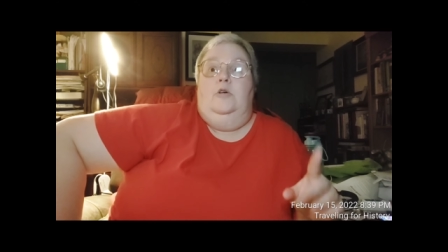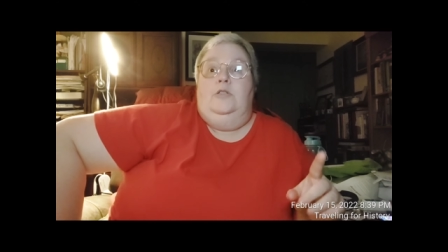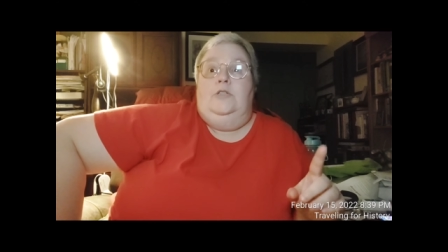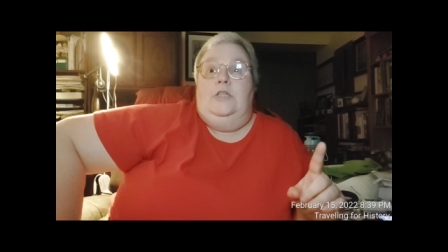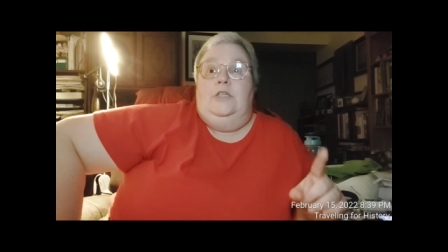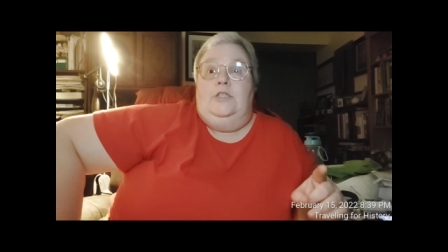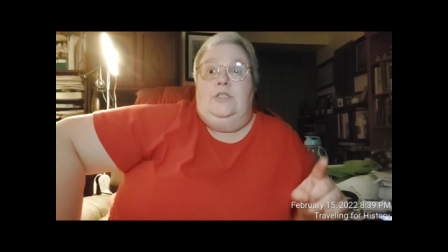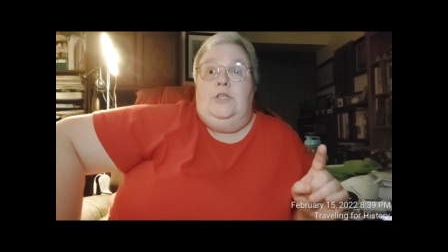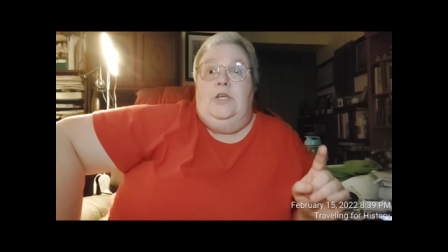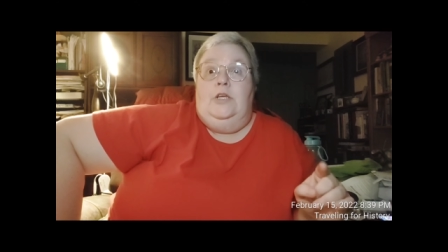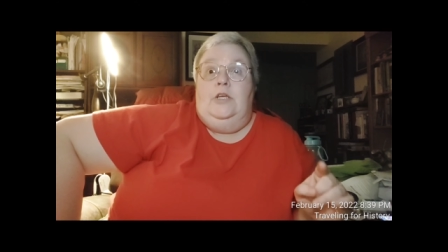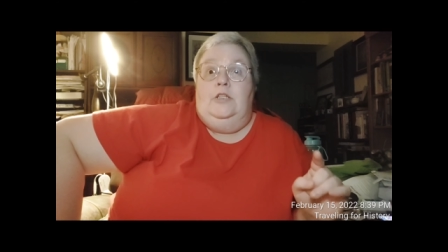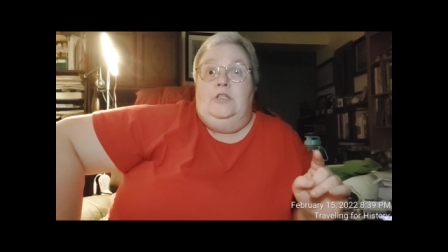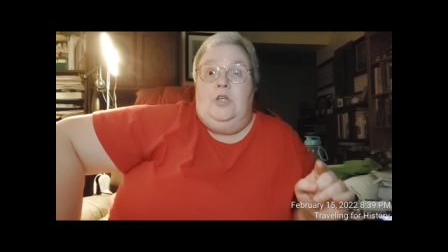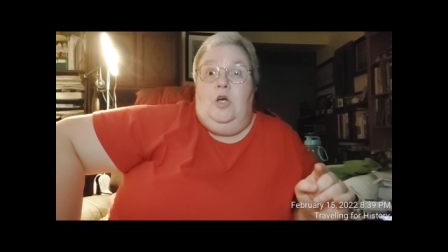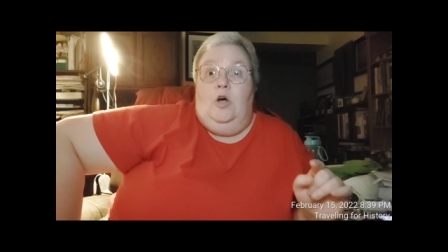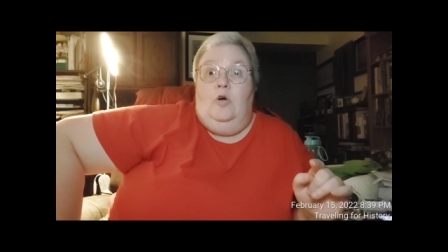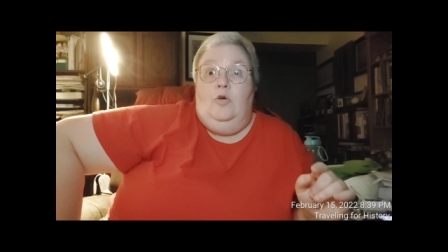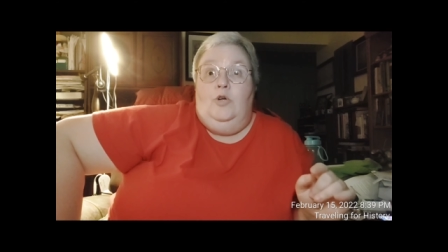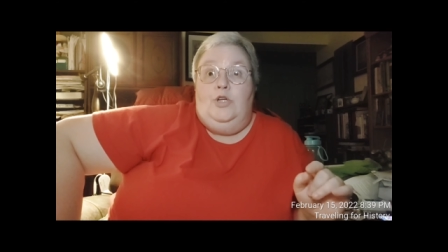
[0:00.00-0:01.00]
No such thing
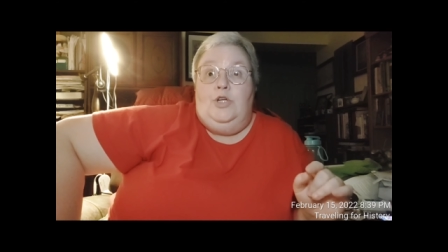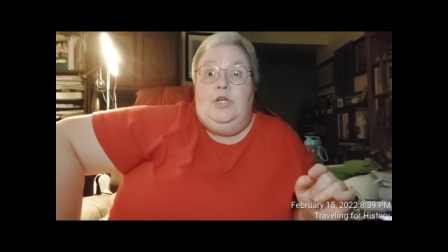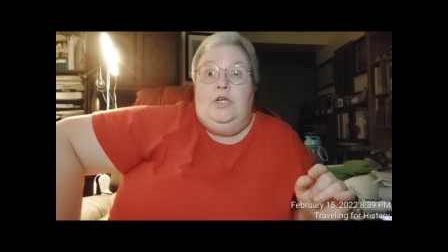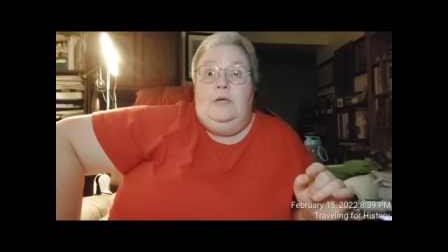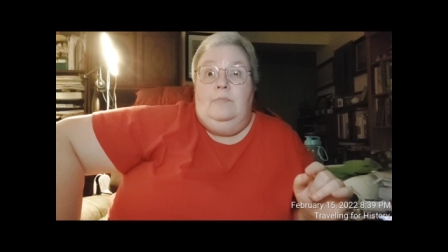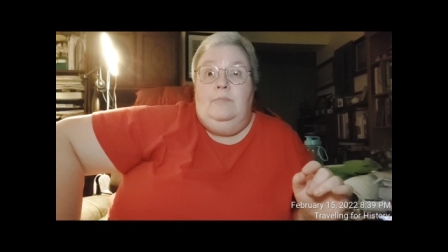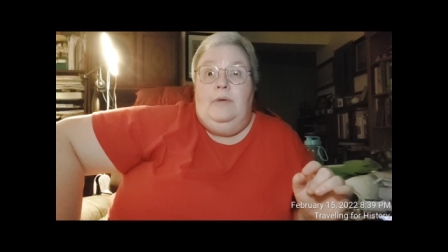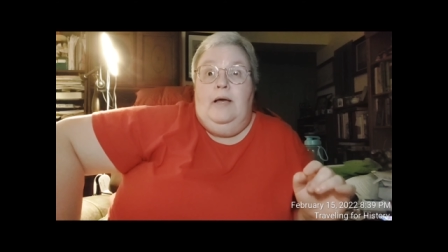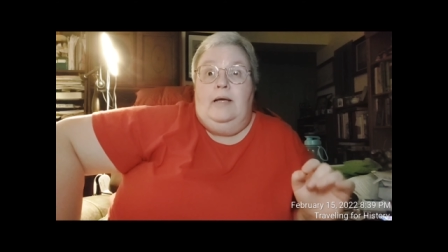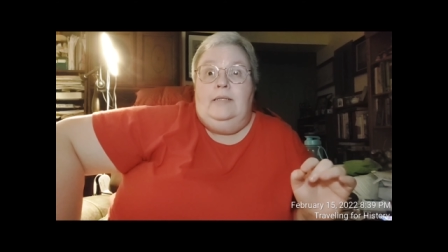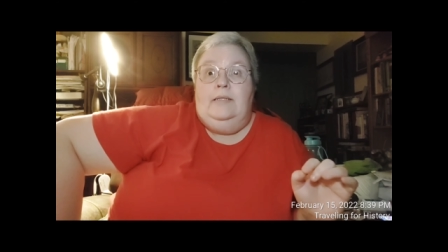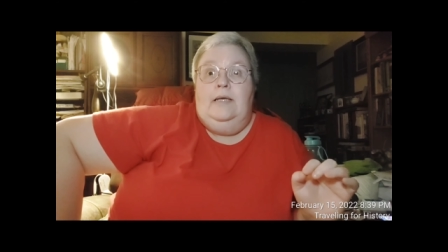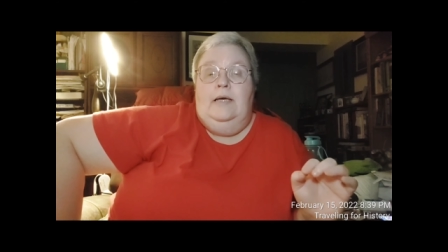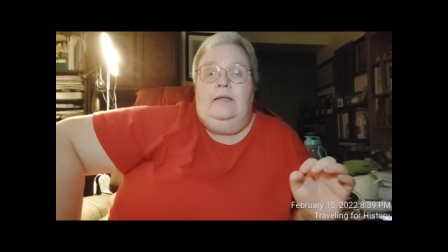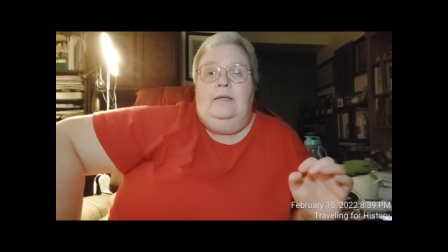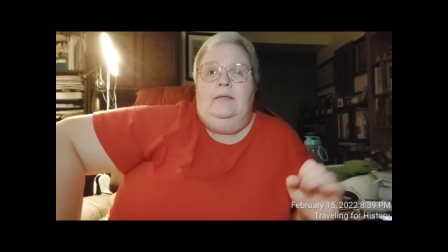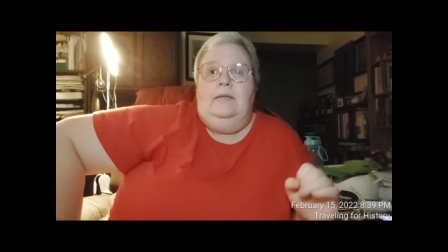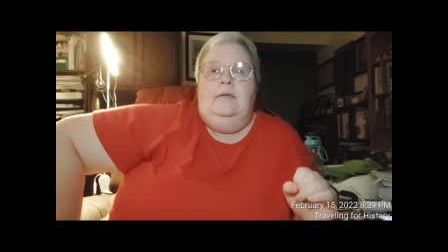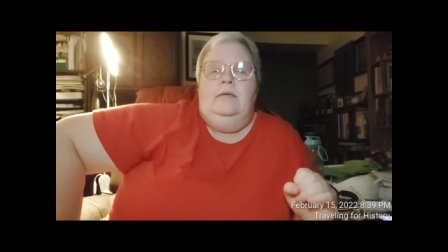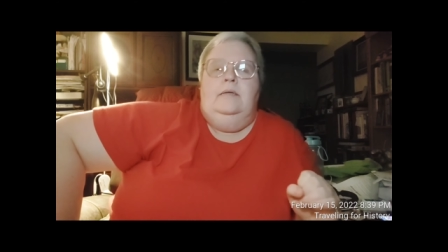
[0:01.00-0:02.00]
as OSHA back
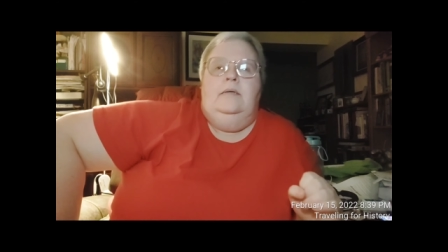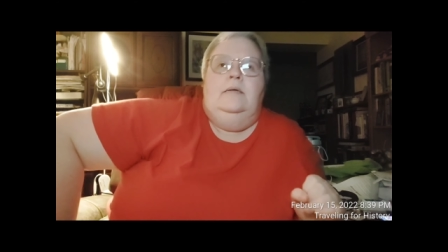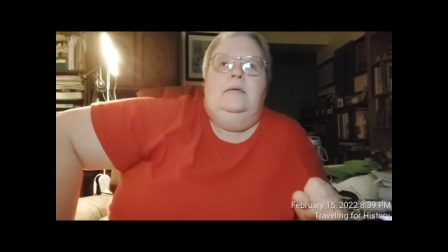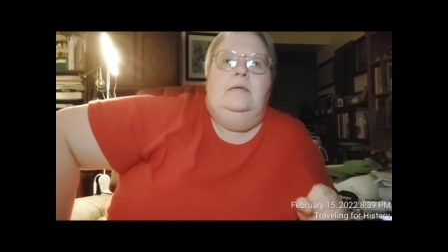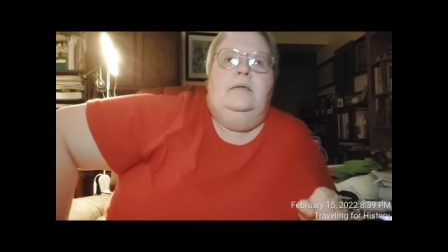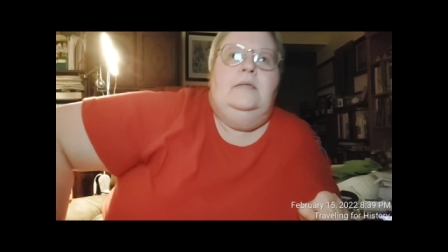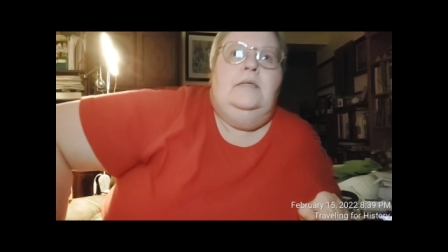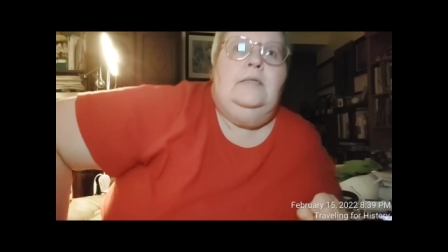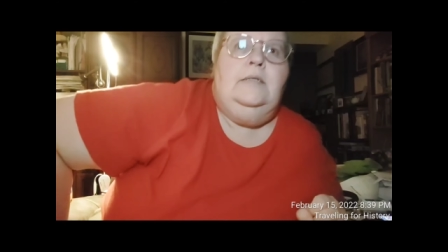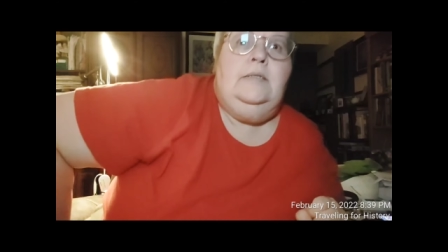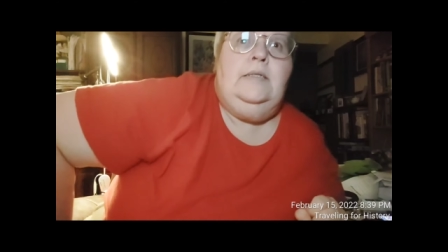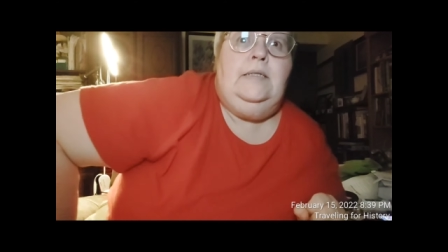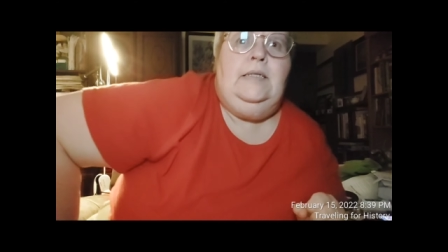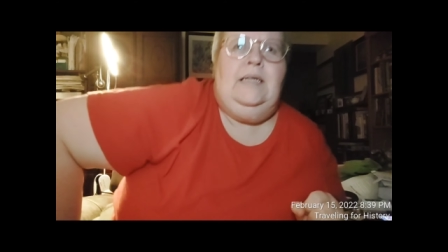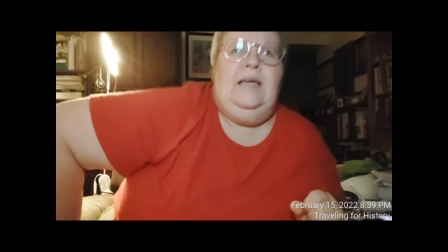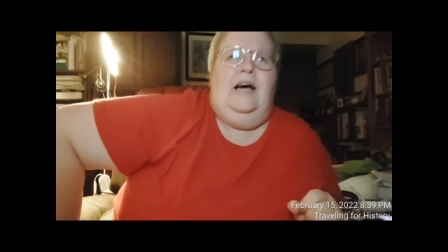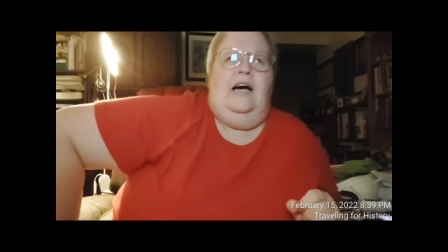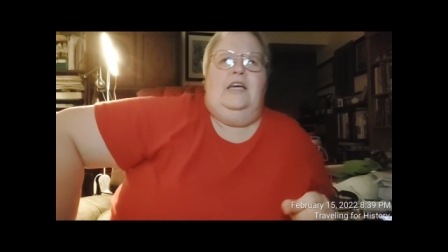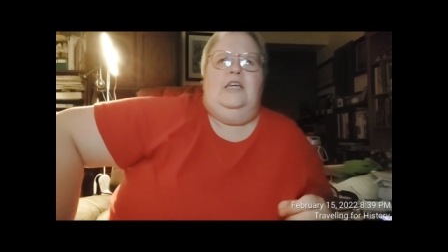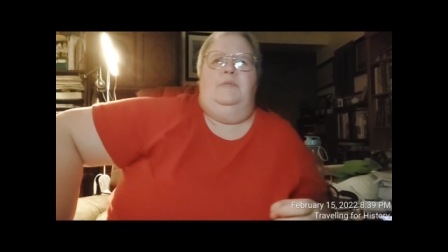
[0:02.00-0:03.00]
then,
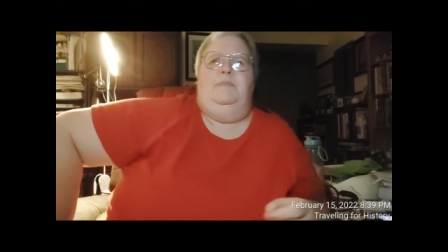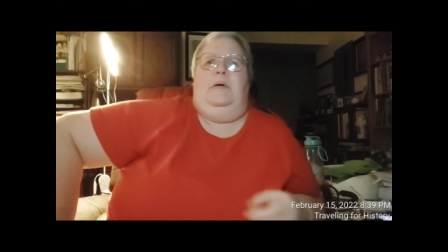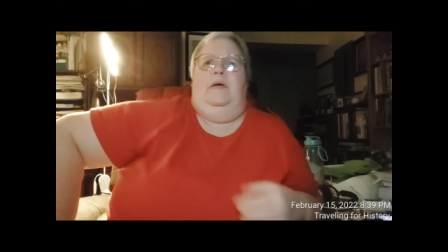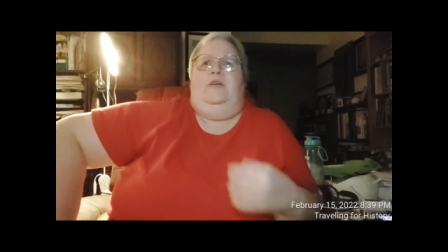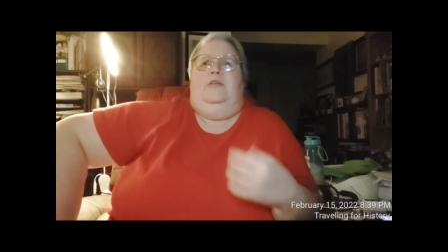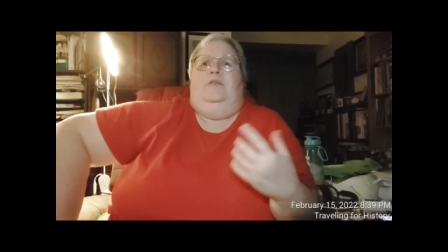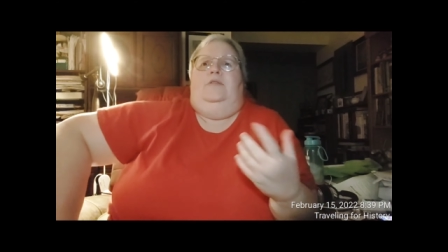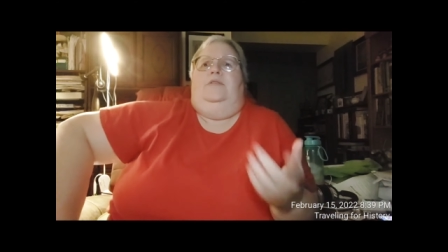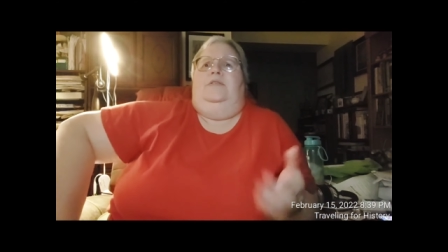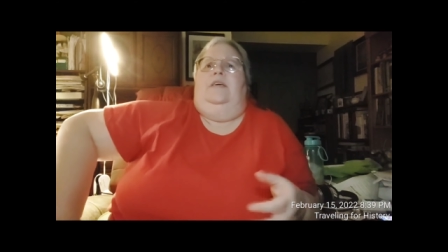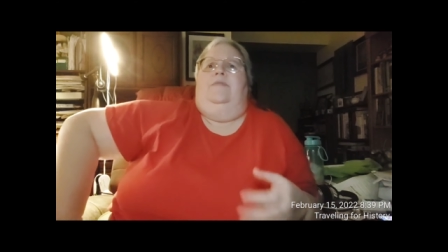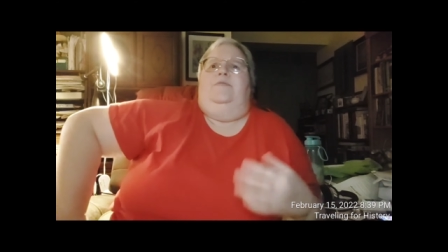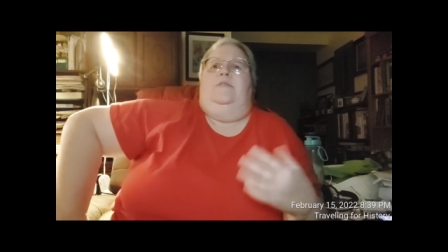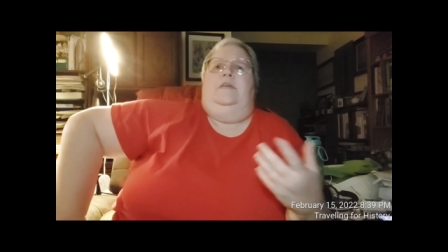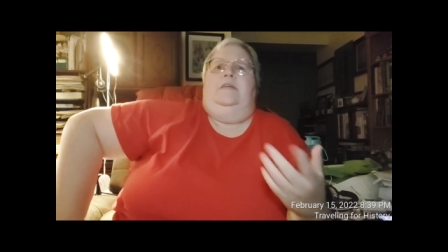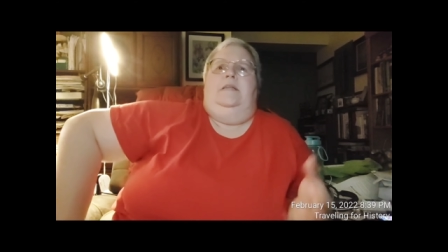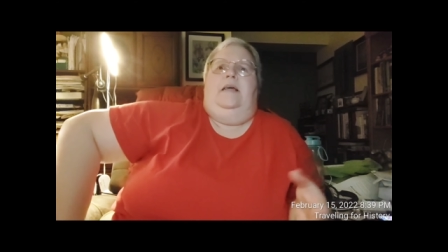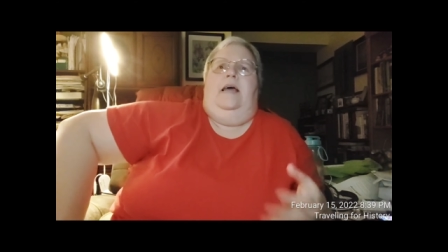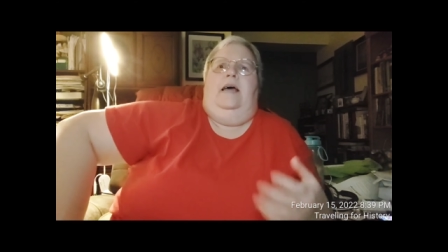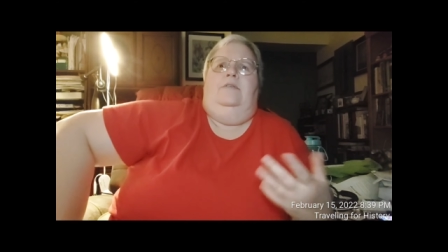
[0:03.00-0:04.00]
the Occupational
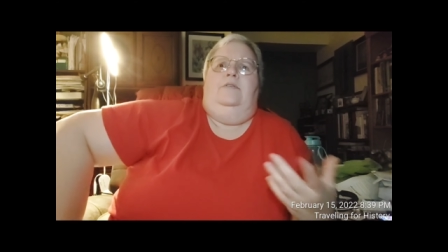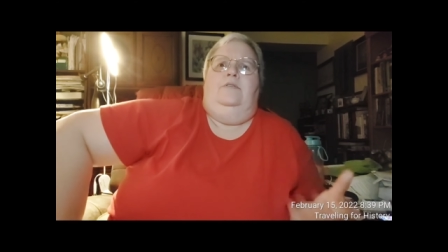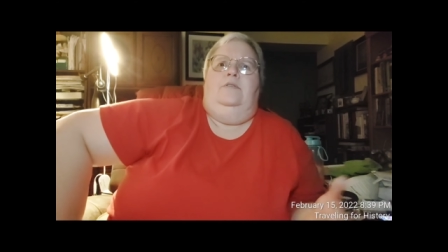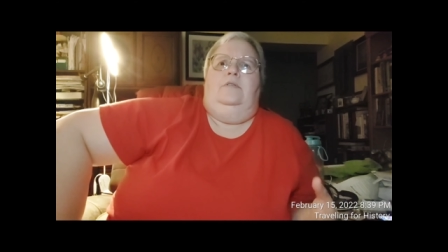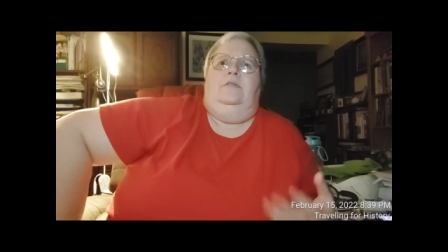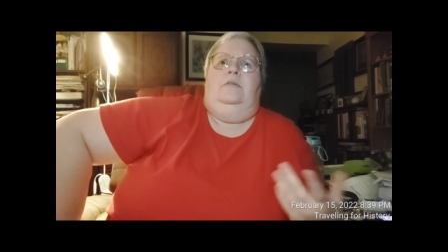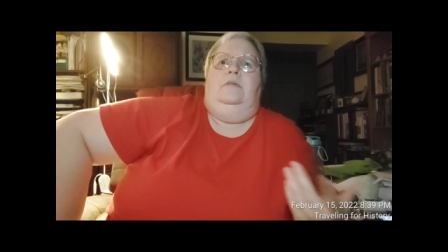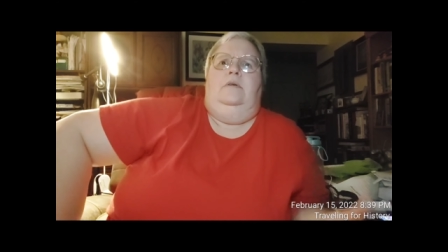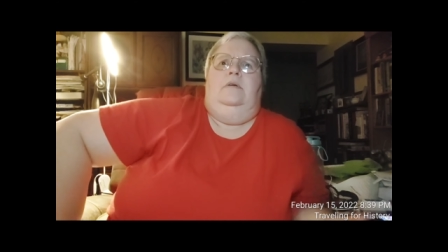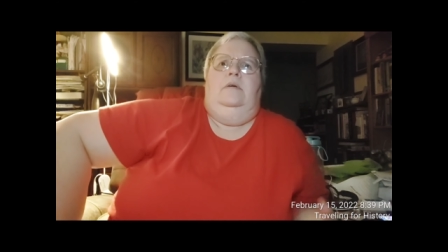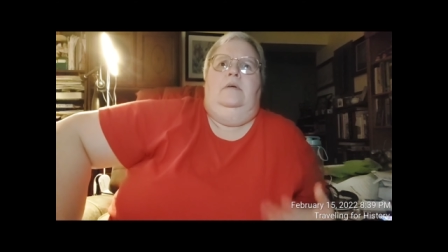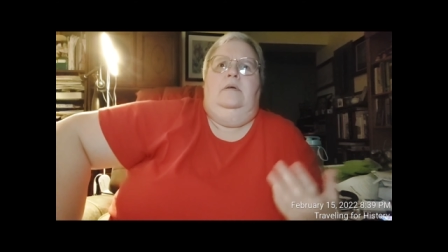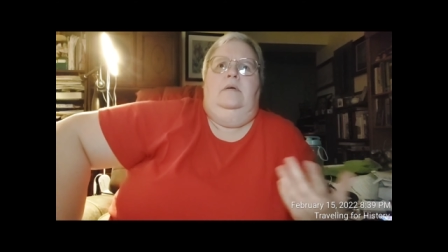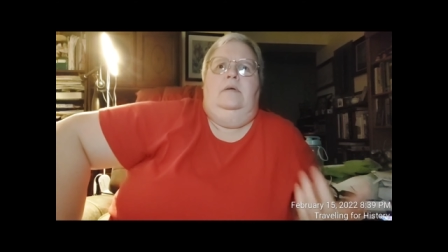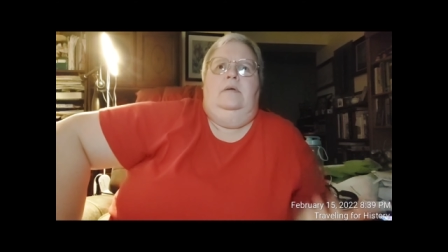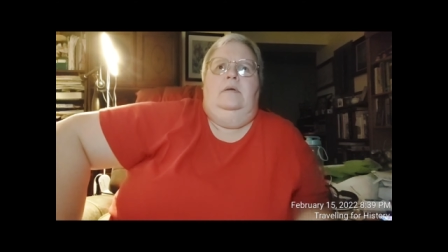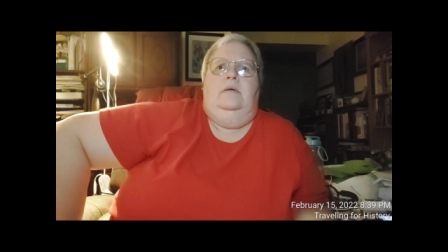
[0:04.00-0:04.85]
Safety and Hazard